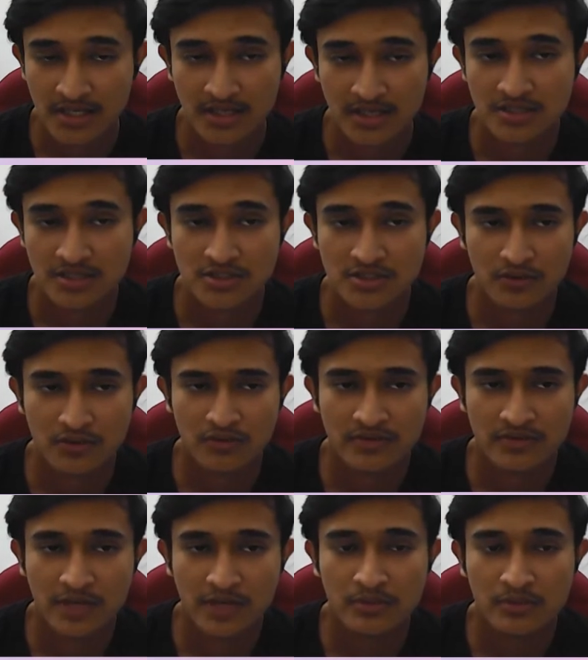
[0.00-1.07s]
So they
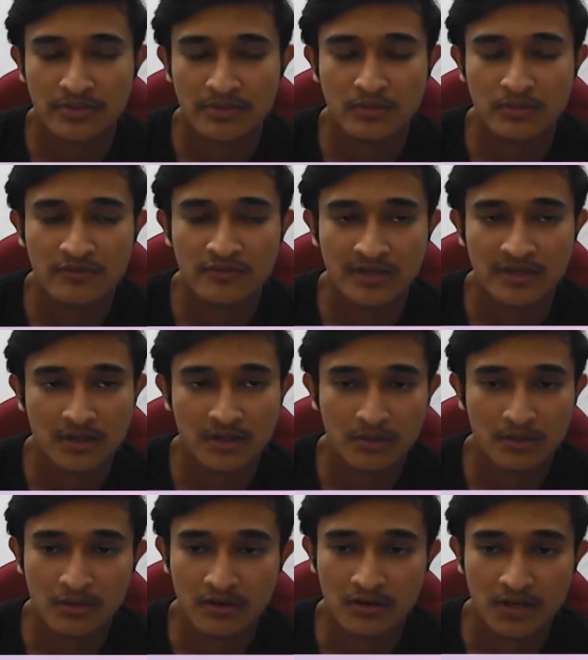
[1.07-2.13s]
will be moving a lot
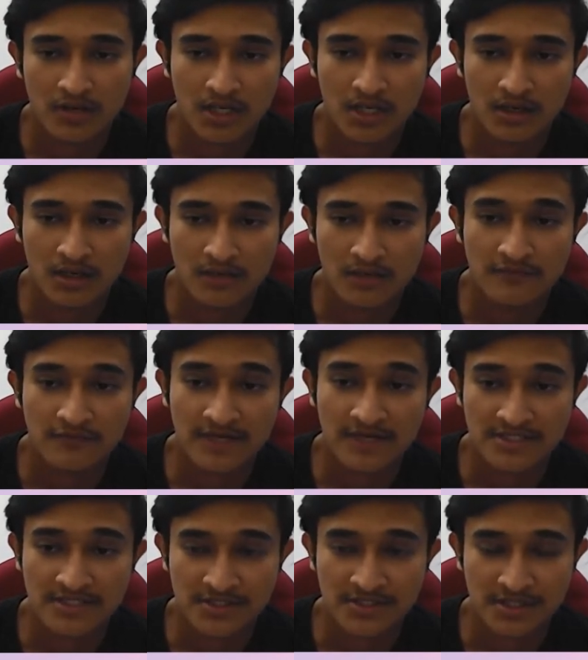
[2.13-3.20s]
more
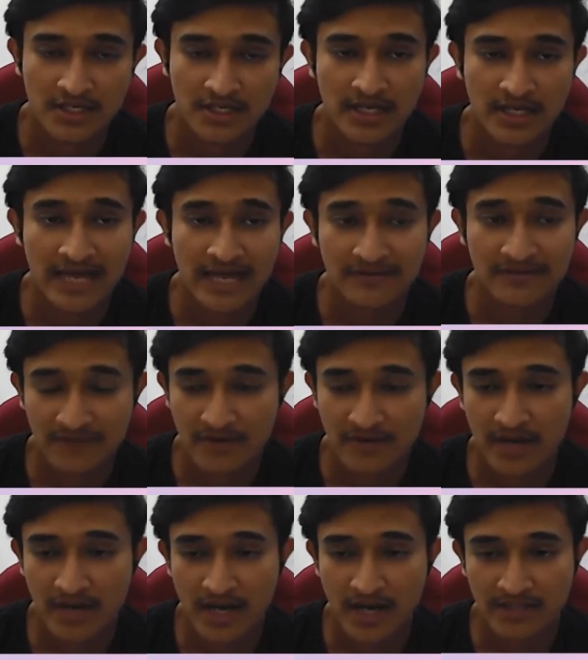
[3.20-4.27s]
faster at a very
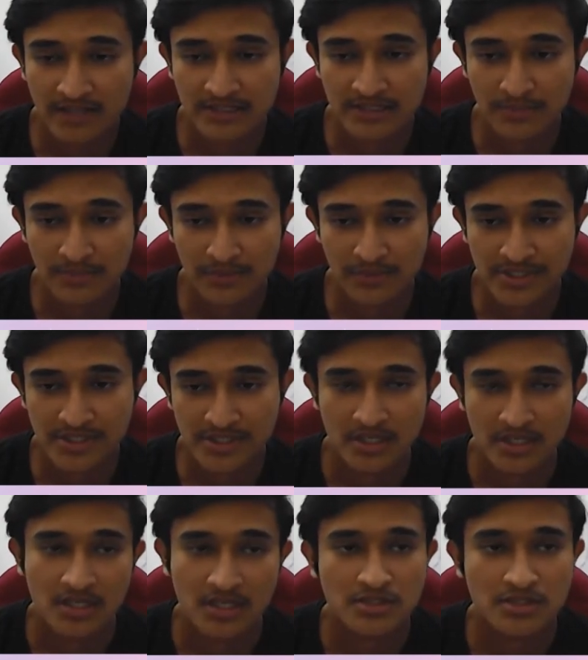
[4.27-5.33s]
high temperature.
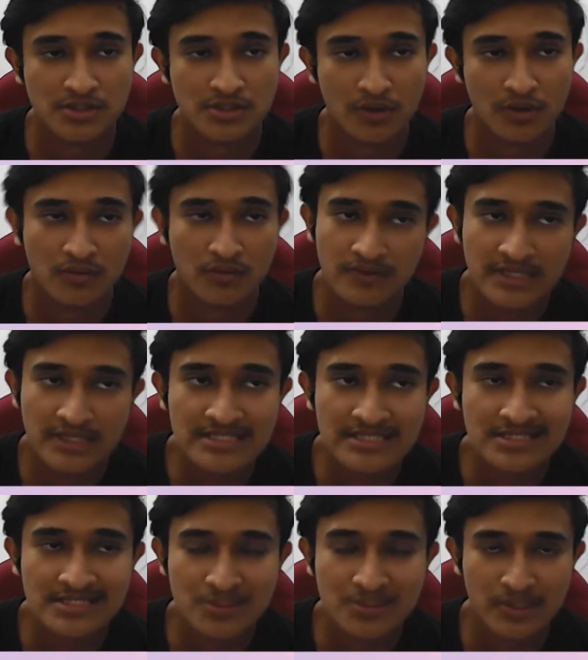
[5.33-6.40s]
So this
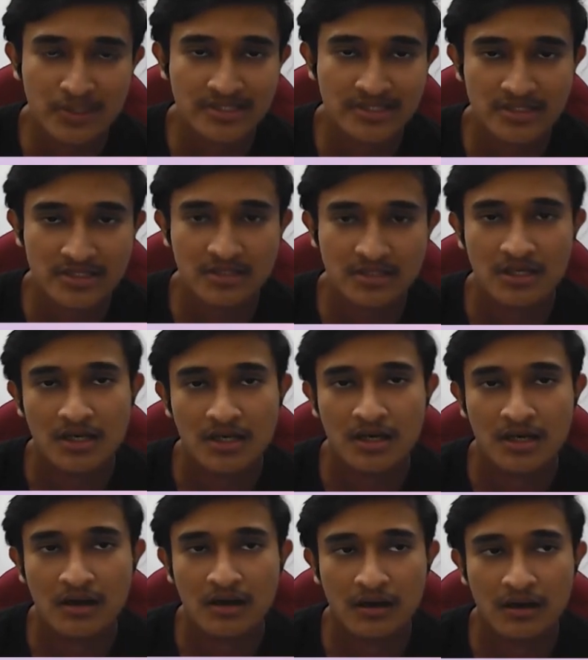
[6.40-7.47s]
situation
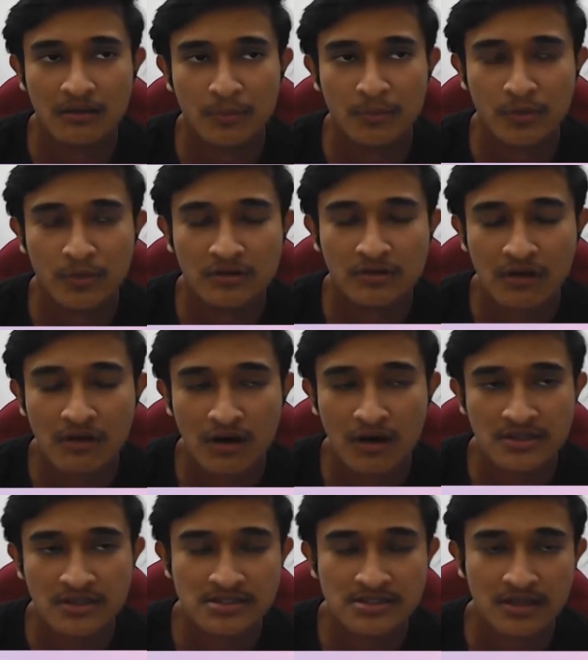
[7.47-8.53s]
will
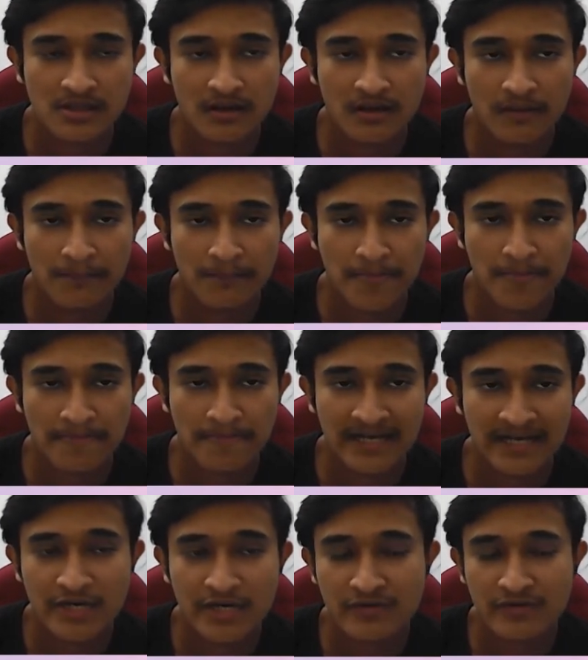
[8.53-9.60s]
cause an
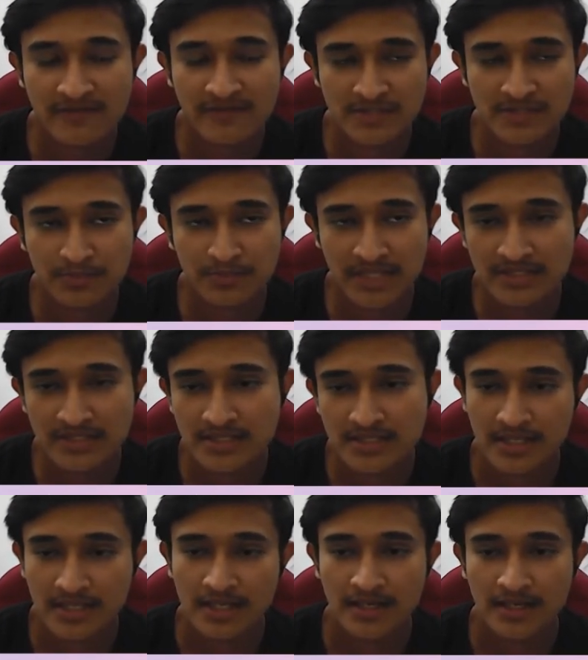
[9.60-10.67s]
increase of speed,
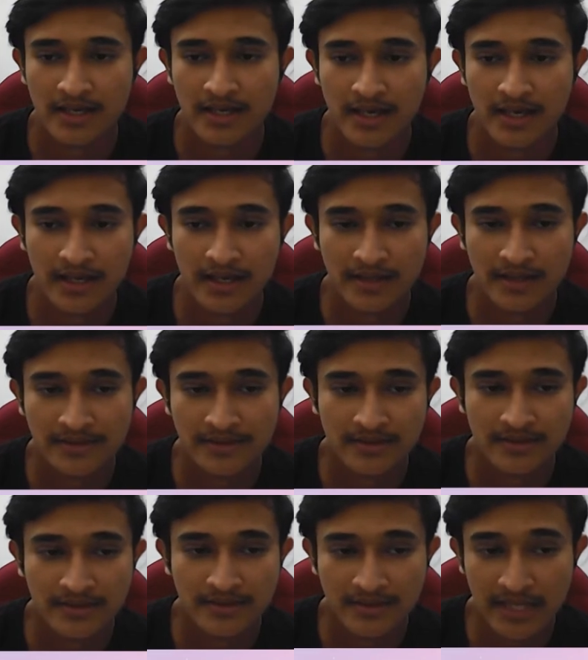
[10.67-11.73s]
and
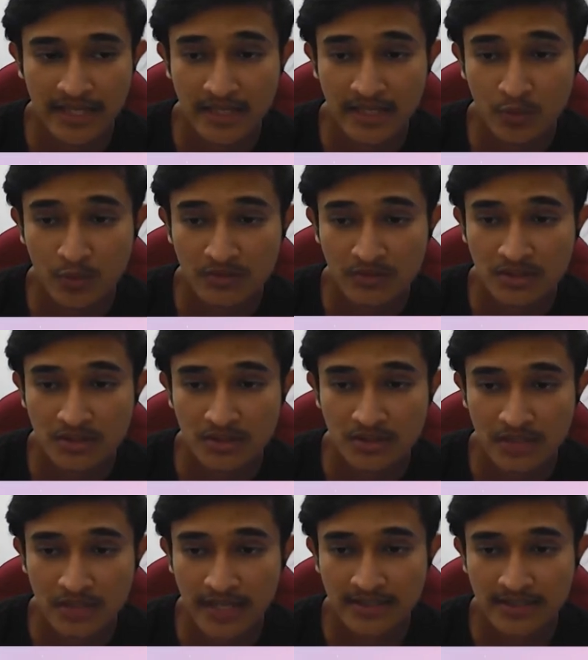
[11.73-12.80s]
they will
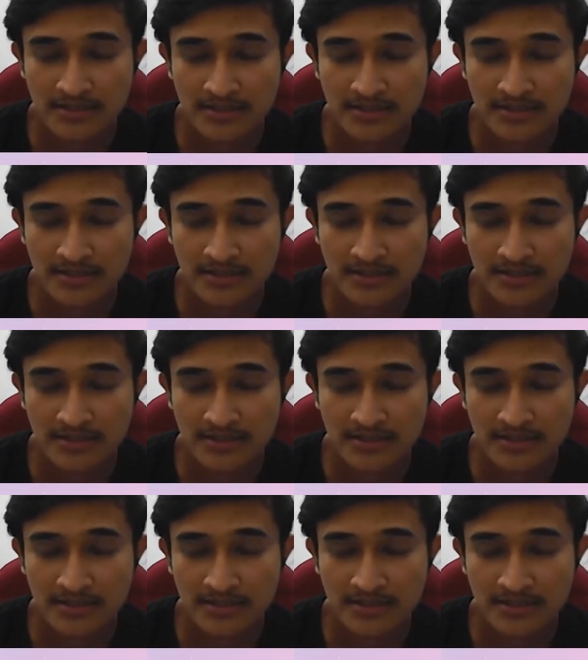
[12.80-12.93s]
collide